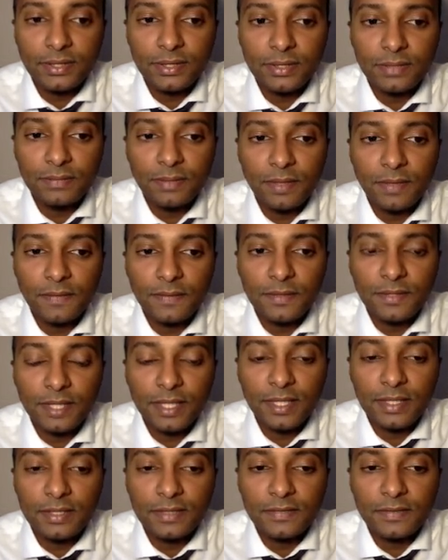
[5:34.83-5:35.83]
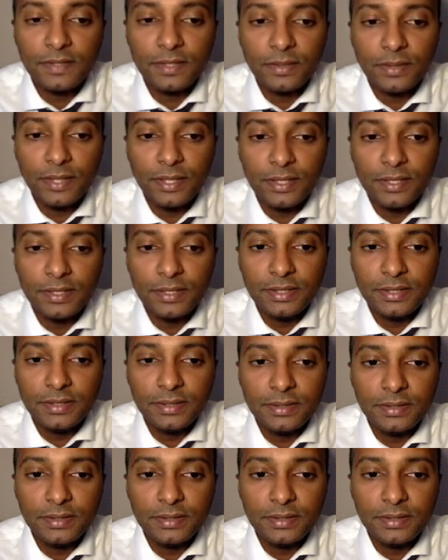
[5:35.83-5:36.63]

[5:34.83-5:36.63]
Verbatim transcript: to both sides of the equation.